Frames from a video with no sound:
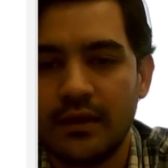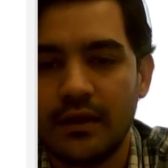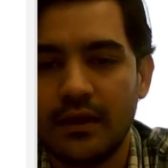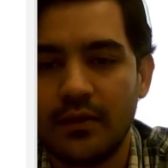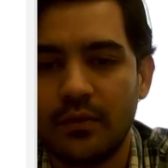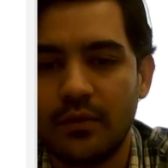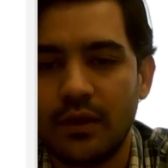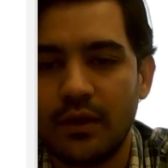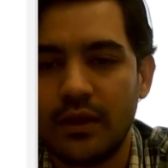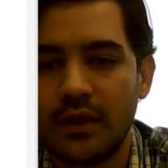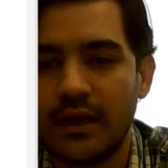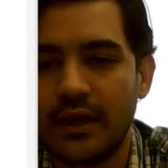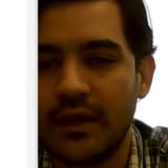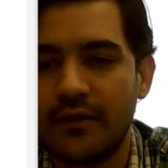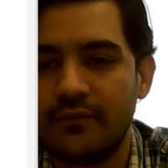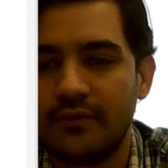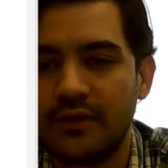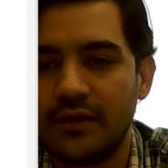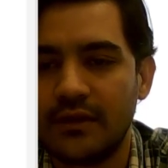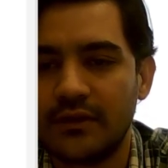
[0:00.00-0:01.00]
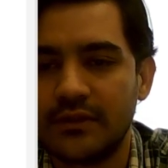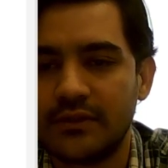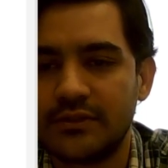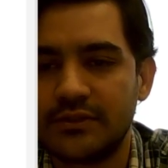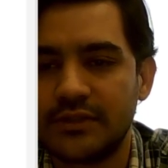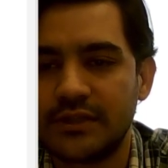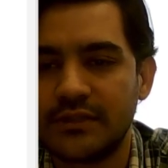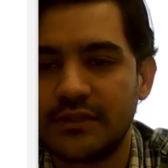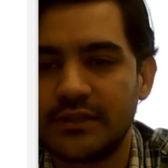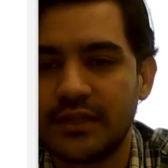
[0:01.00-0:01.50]
and we're gonna have another
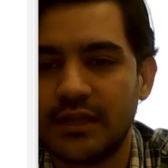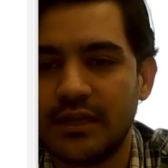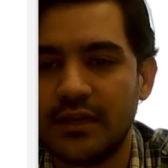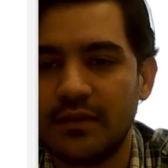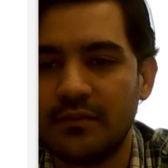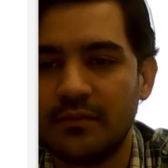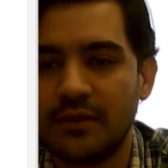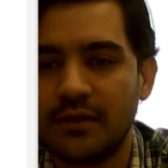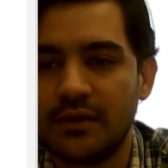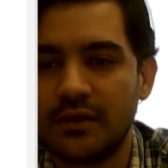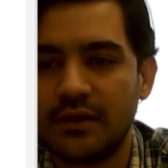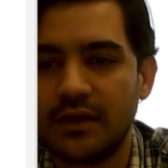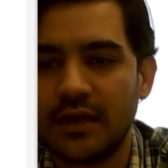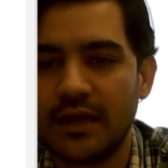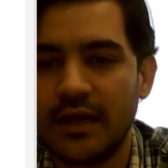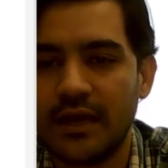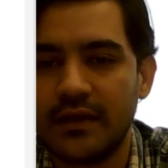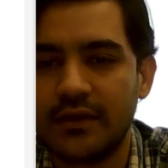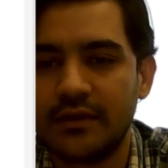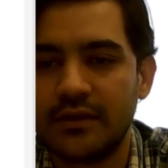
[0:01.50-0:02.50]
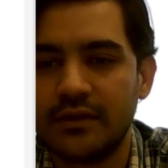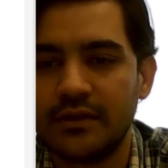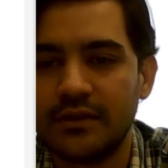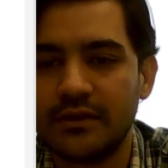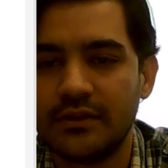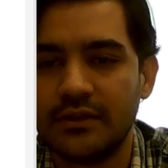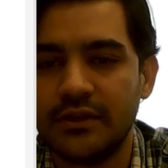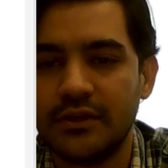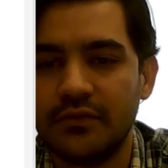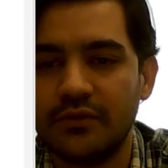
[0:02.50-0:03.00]
stress element at
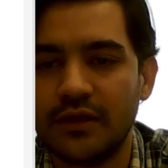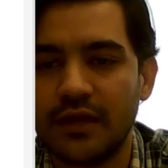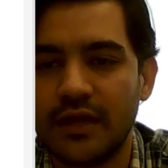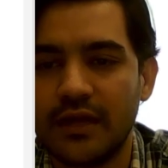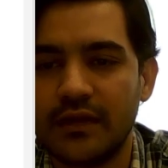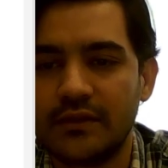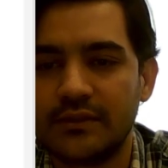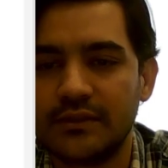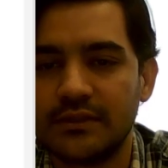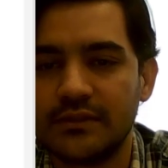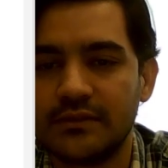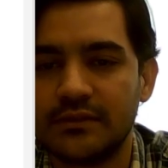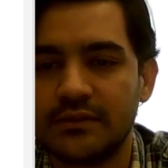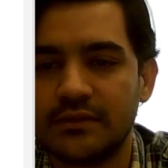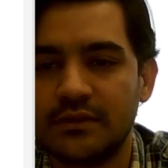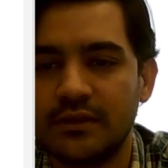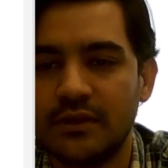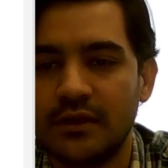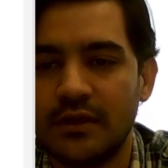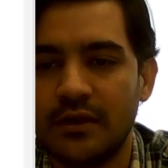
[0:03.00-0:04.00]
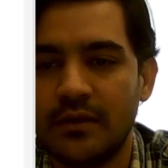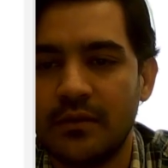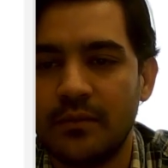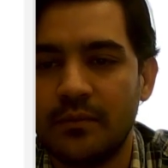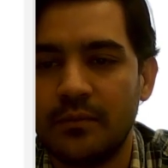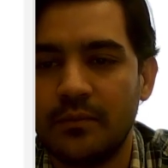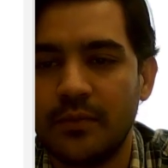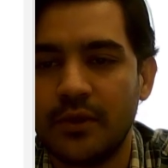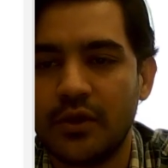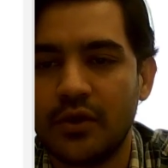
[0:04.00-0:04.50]
the neutral axis,
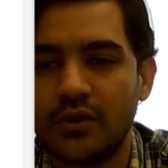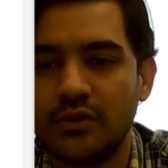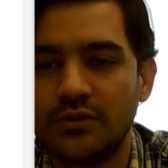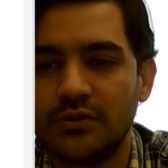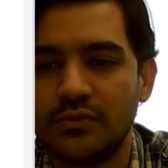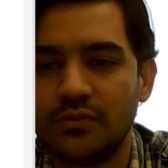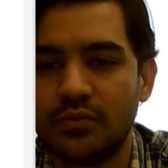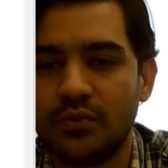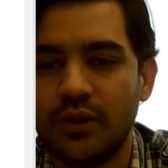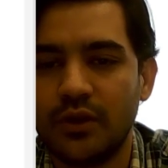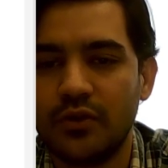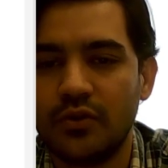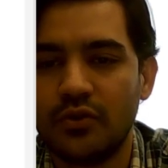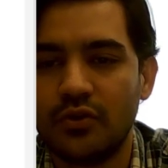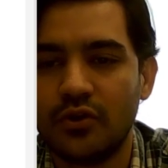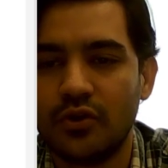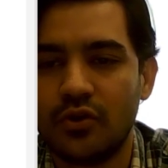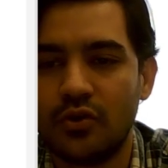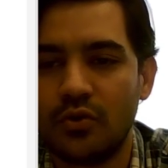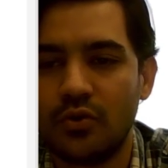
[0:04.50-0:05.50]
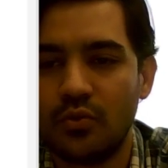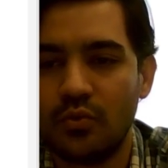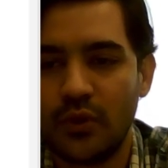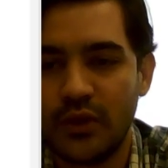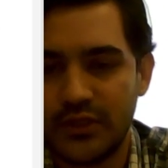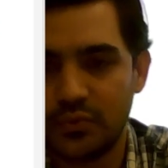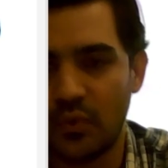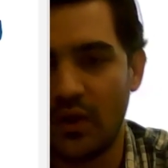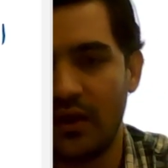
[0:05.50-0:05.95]
because we don't know which